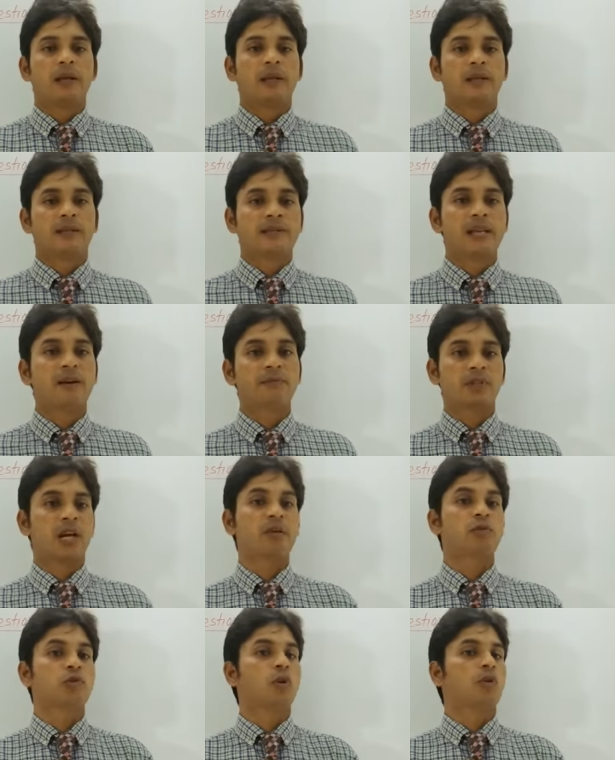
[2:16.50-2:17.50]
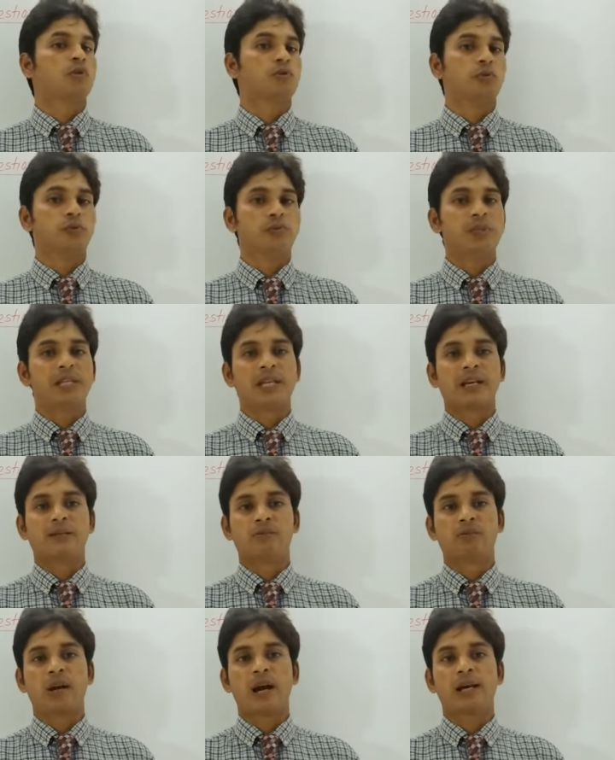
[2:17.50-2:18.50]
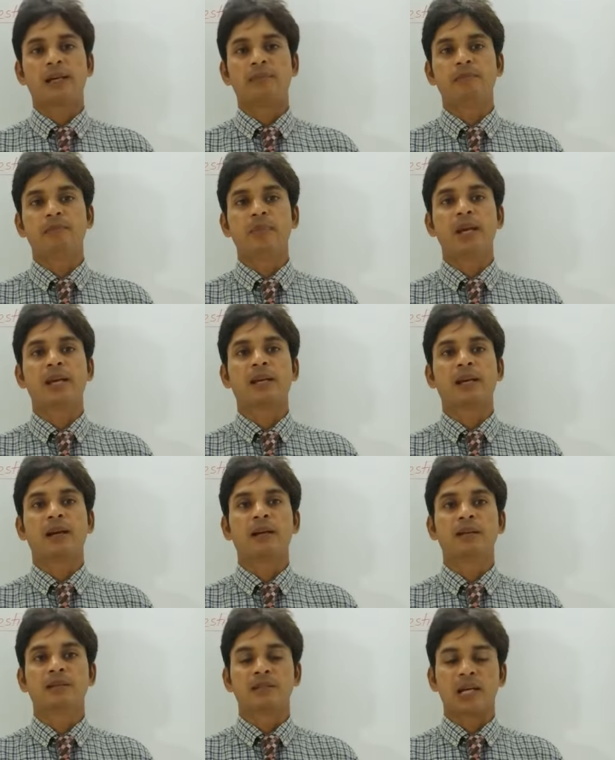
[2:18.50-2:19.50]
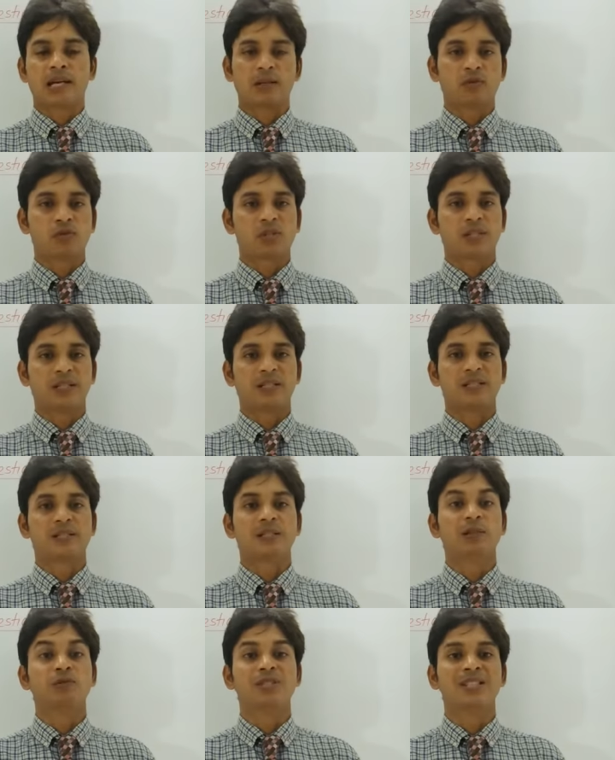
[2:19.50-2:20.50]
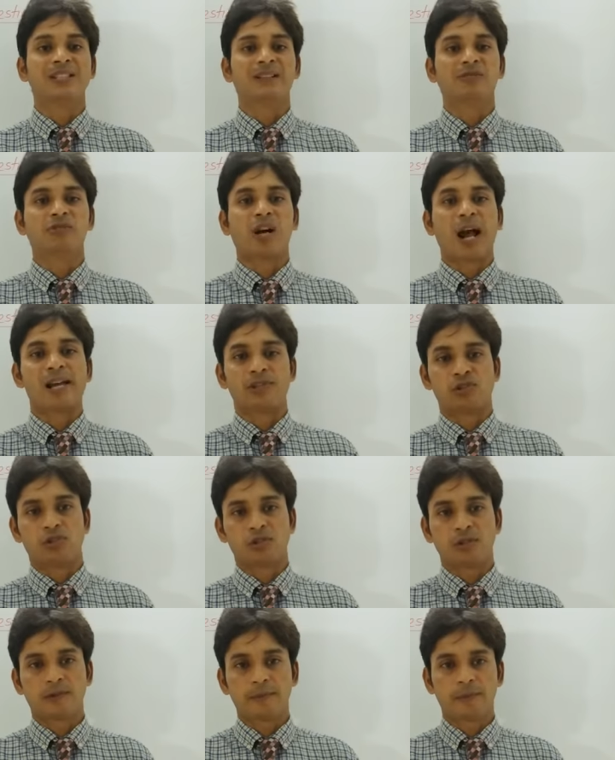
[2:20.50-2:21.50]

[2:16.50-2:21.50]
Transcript: And sometimes also we can make tag questions using the right.